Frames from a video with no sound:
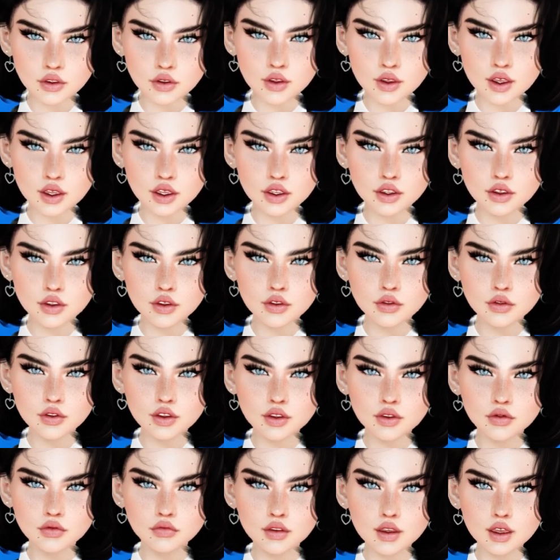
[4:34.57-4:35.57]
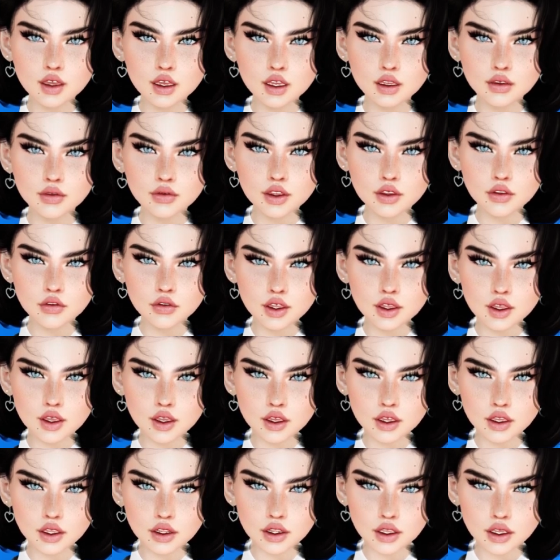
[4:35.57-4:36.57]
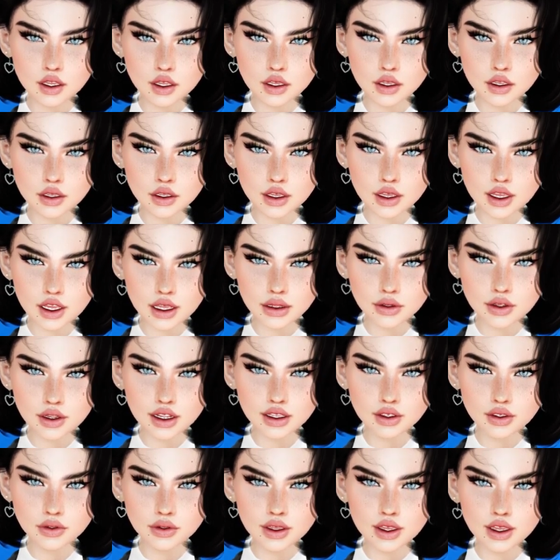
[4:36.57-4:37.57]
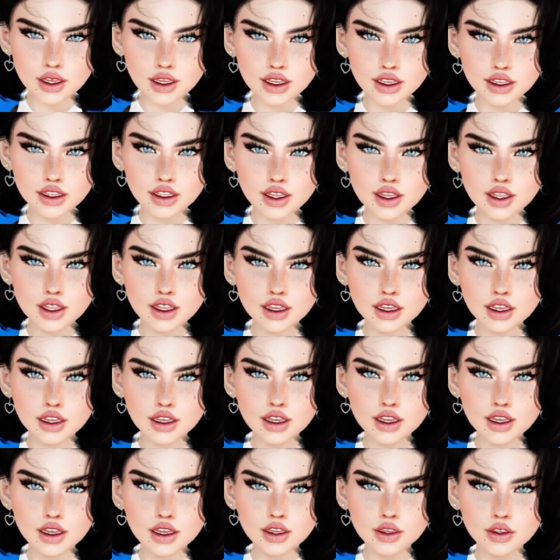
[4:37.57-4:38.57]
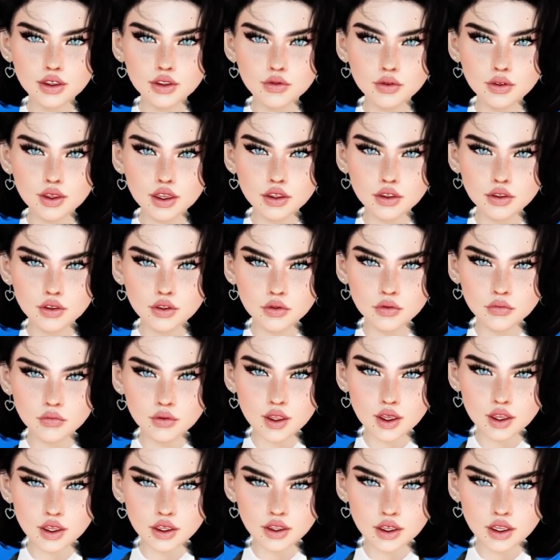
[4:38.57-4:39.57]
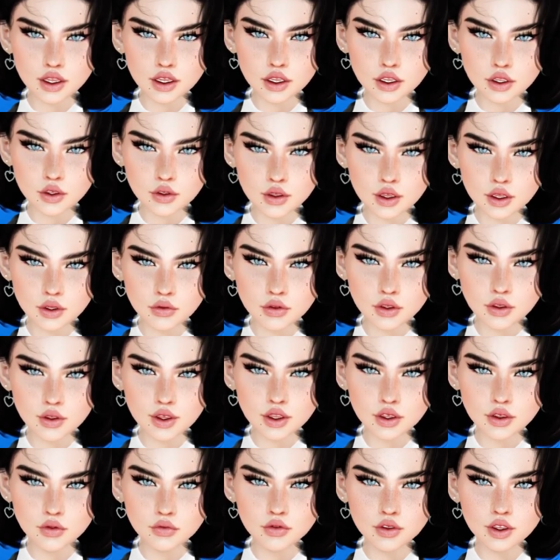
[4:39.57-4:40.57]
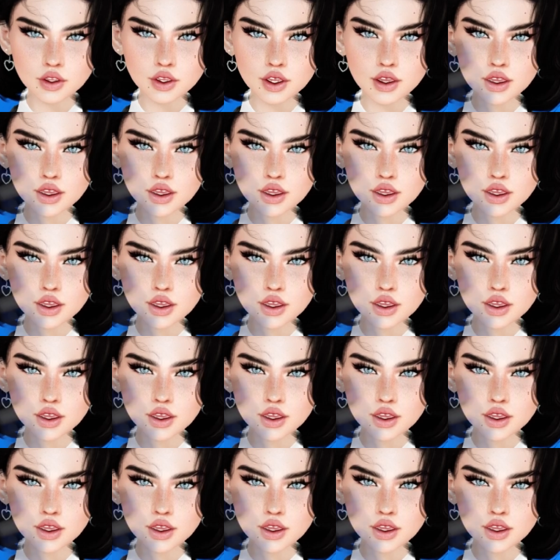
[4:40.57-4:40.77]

Then Montgomery comes in just in time to see the leaves begin to change until the 7th of October.